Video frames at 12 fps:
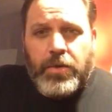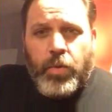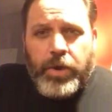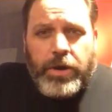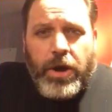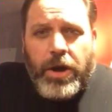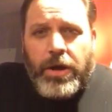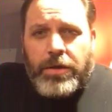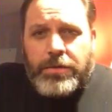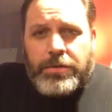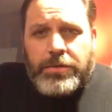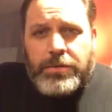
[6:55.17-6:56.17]
we're
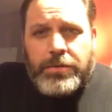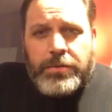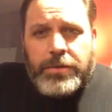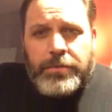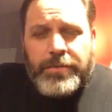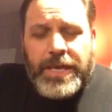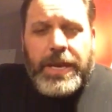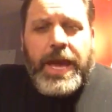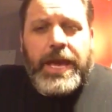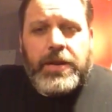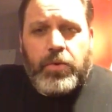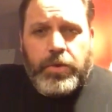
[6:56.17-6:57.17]
all
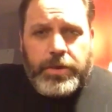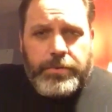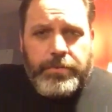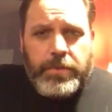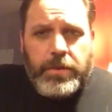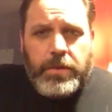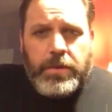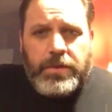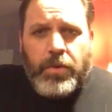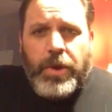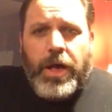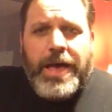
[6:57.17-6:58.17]
inadequate,
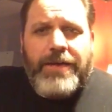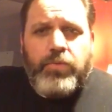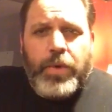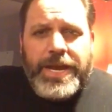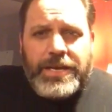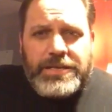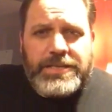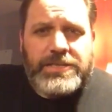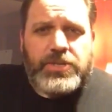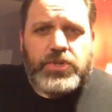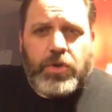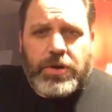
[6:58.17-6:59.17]
that we all have weaknesses
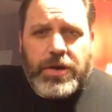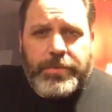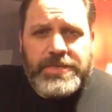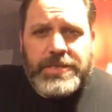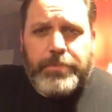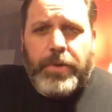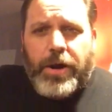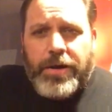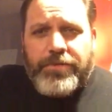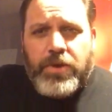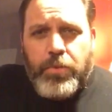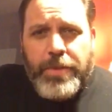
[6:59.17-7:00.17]
and shortcomings, that part
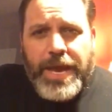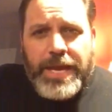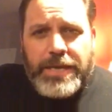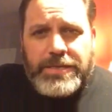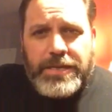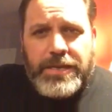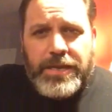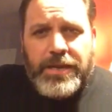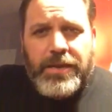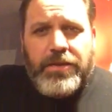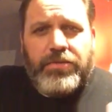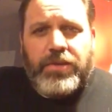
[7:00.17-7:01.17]
of humanity
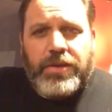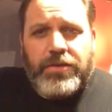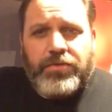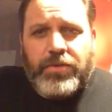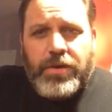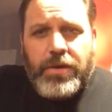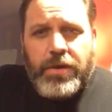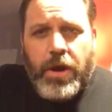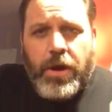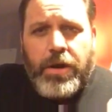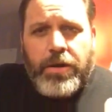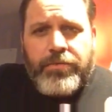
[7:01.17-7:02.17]
is
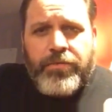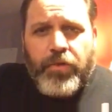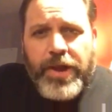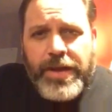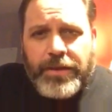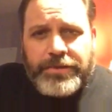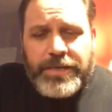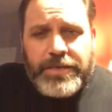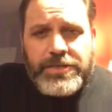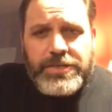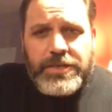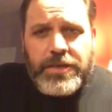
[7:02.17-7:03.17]
our
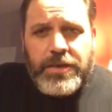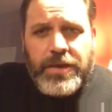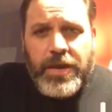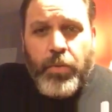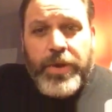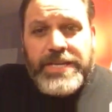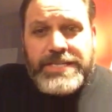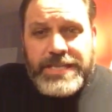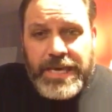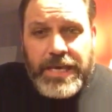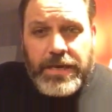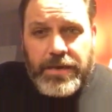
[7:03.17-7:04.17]
frailties, and we
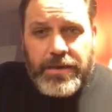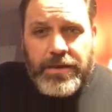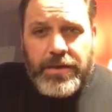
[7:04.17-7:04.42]
sin,